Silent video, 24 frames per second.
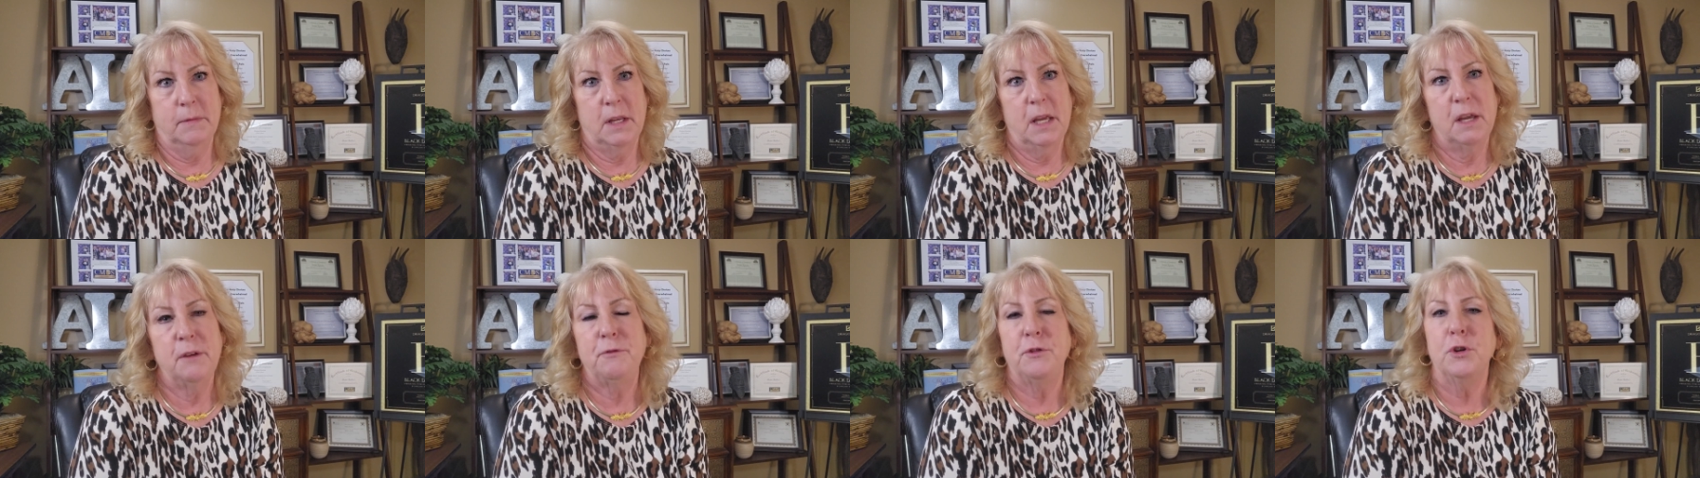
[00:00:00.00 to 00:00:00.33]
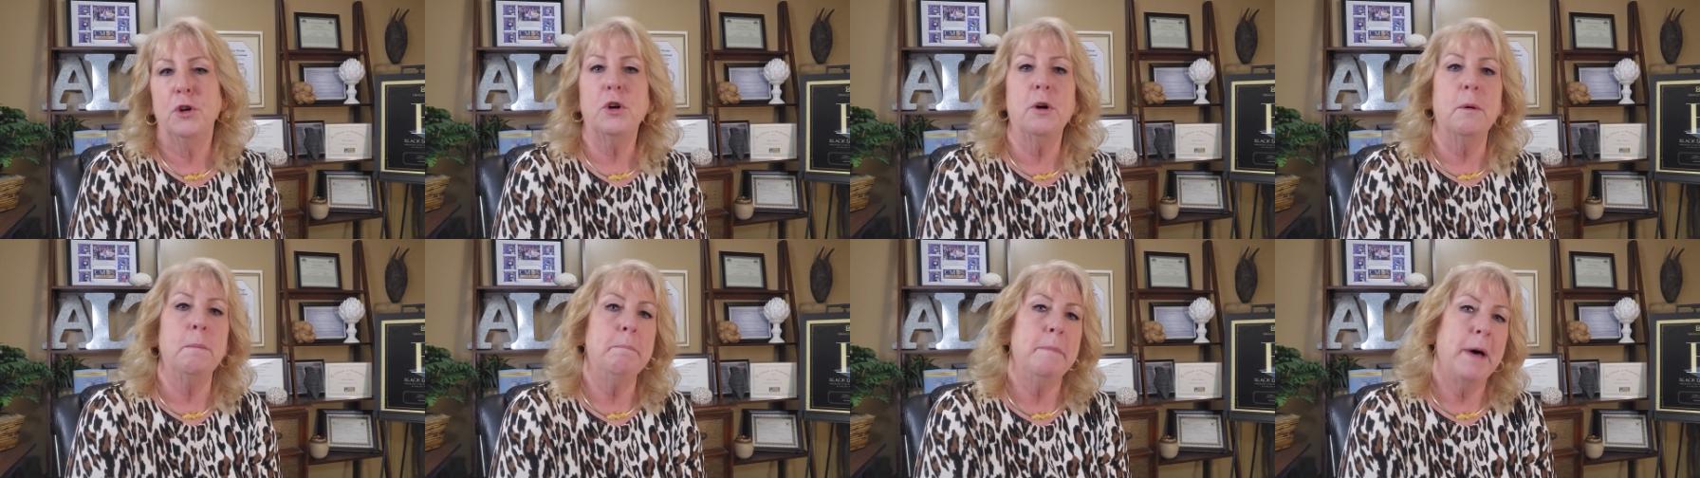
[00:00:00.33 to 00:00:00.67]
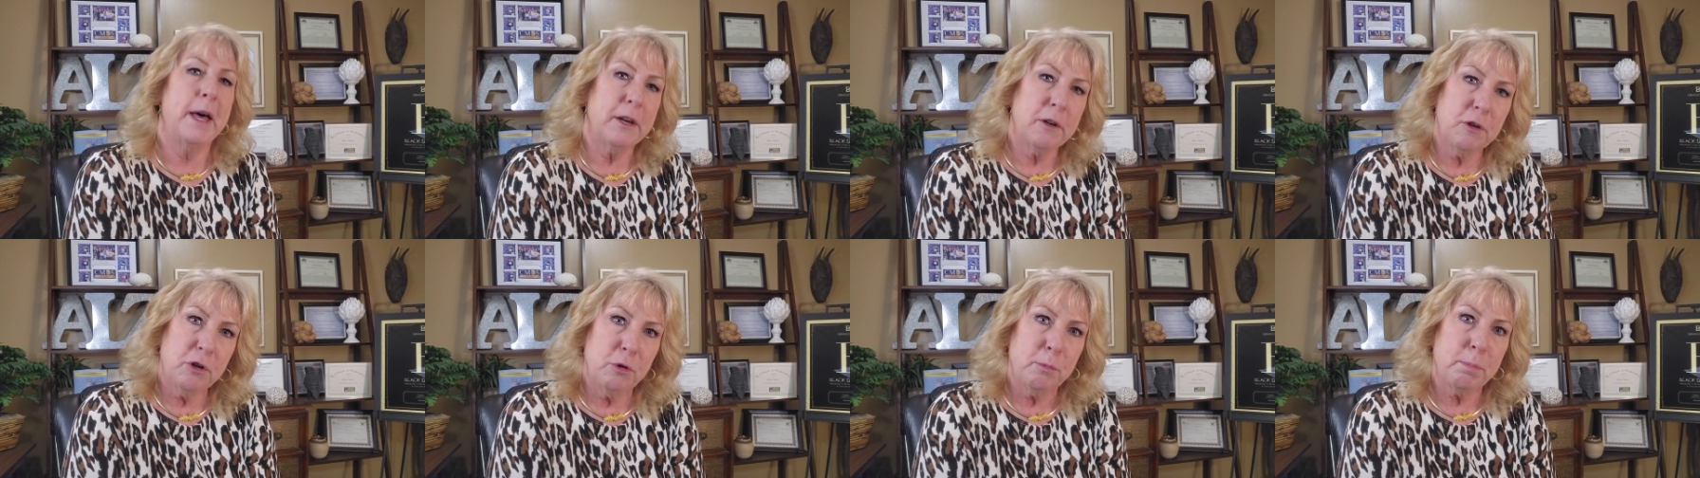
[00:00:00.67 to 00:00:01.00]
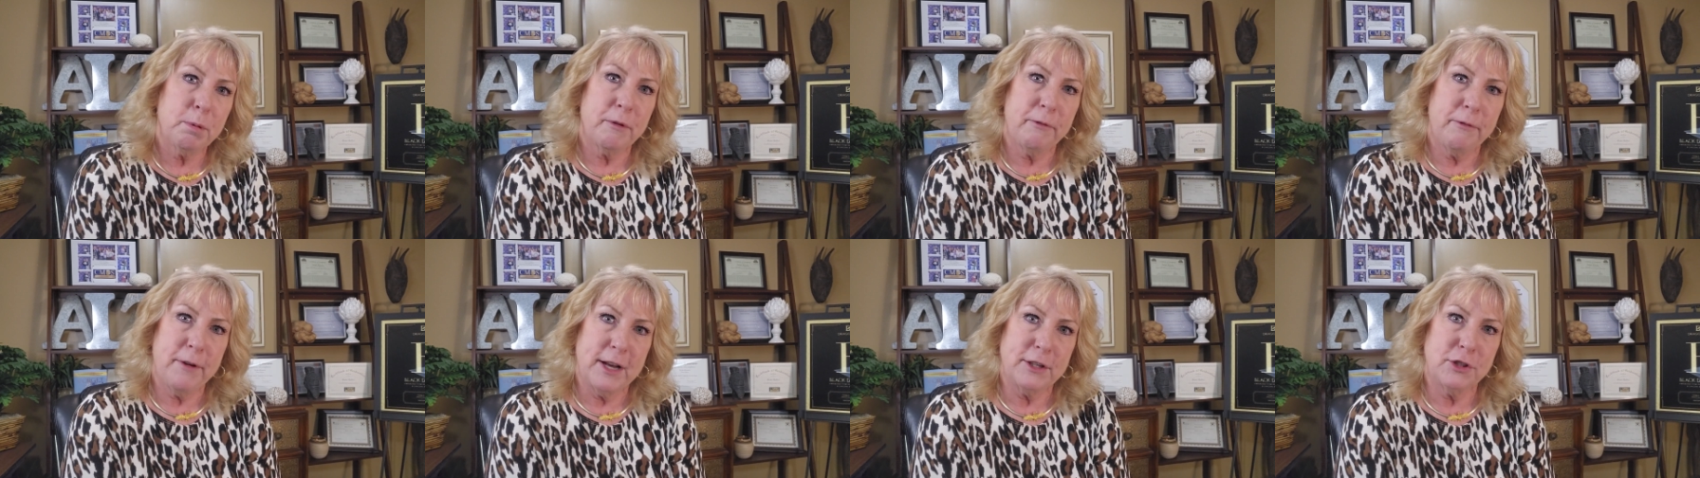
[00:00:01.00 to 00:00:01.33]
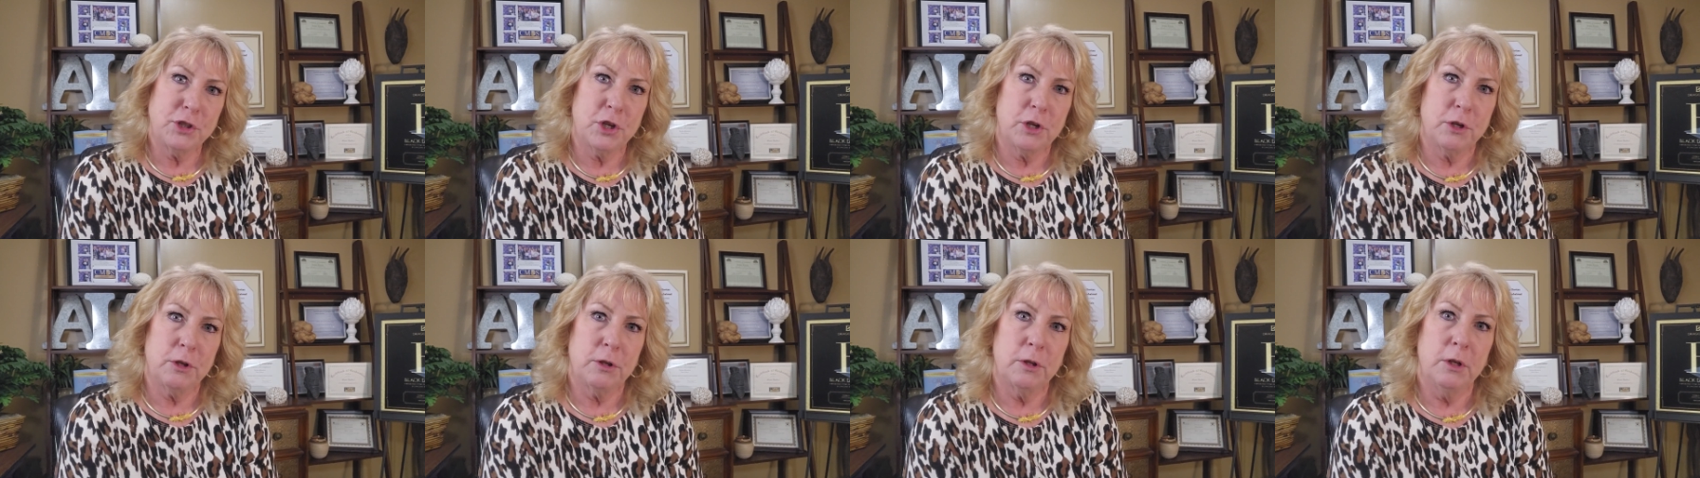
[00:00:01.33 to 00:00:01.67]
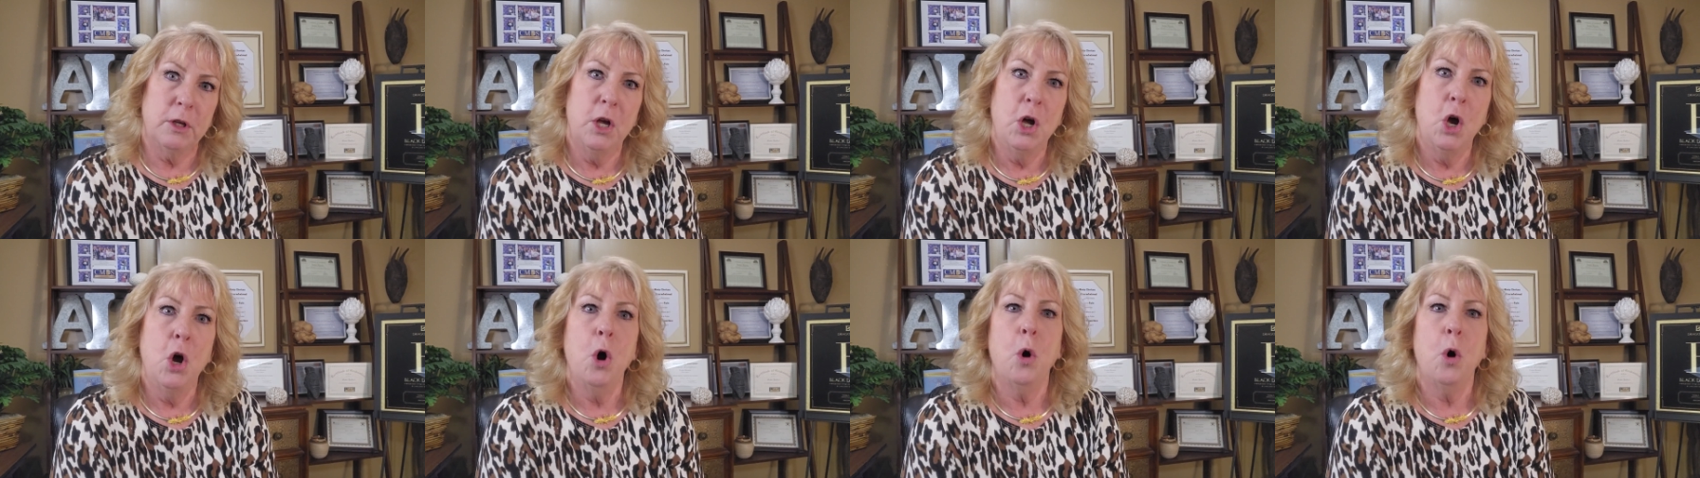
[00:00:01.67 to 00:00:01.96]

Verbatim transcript: If you're a medical professional